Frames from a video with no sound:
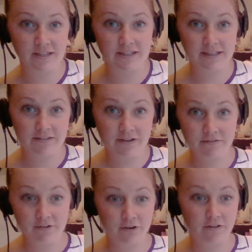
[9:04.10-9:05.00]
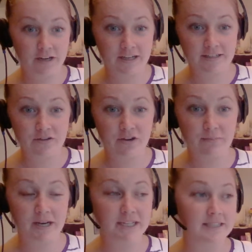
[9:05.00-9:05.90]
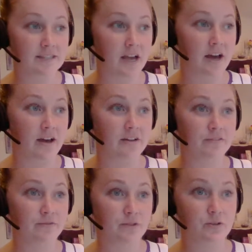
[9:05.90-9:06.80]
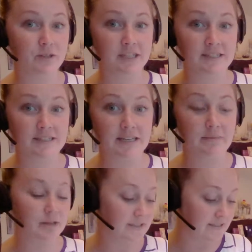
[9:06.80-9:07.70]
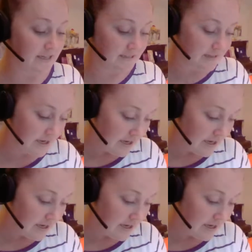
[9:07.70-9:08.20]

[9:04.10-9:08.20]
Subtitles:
to leave it for the next 30 minutes so it can steam. It says